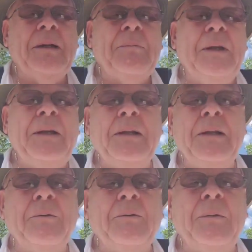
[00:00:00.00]
made it
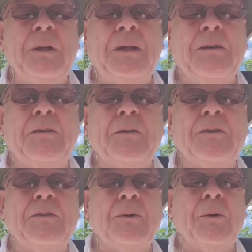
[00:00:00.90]
out because of
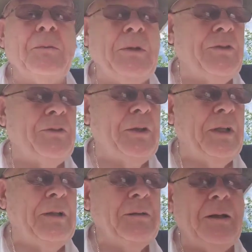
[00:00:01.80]
a storm
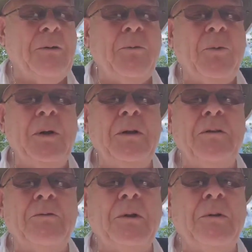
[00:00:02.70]
yesterday. Got
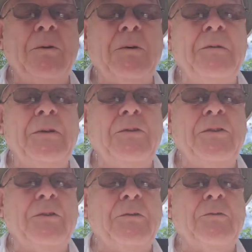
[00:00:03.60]
1 3/4
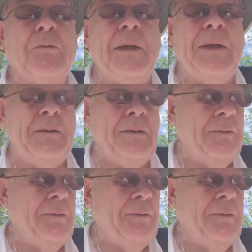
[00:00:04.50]
inches of rain.